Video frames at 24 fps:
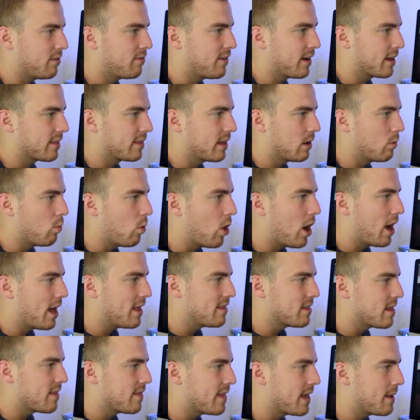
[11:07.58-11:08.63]
effect they want,
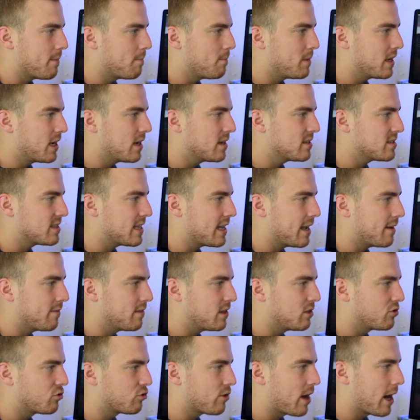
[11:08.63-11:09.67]
and then because they have
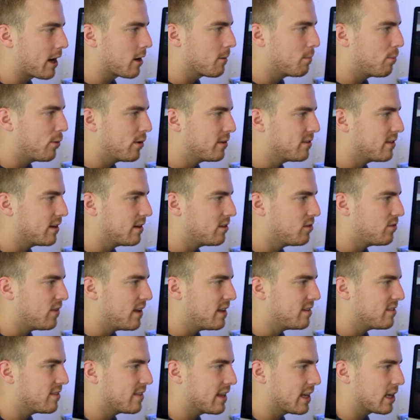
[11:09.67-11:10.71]
these tracker points on his
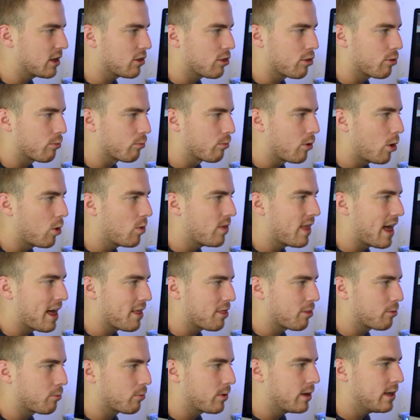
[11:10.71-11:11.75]
face, they can throw
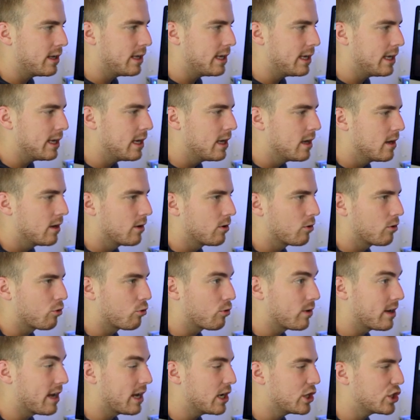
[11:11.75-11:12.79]
that 3D
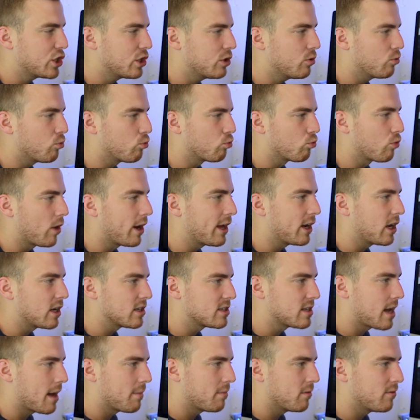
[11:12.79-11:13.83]
creation right on
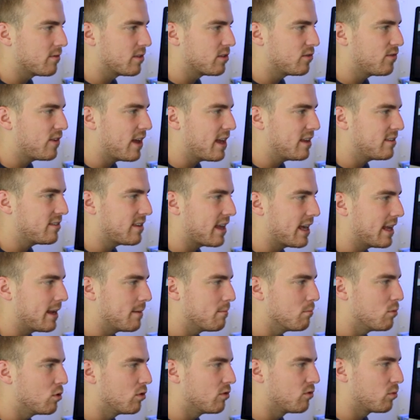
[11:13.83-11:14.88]
top of his face, and it
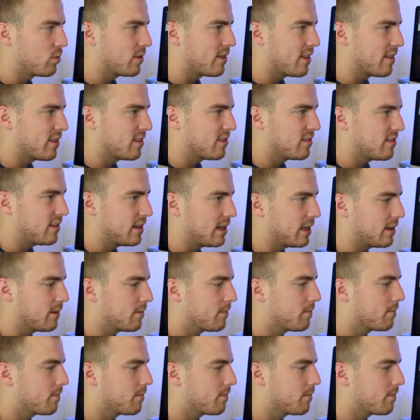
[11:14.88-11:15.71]
moves within the scene.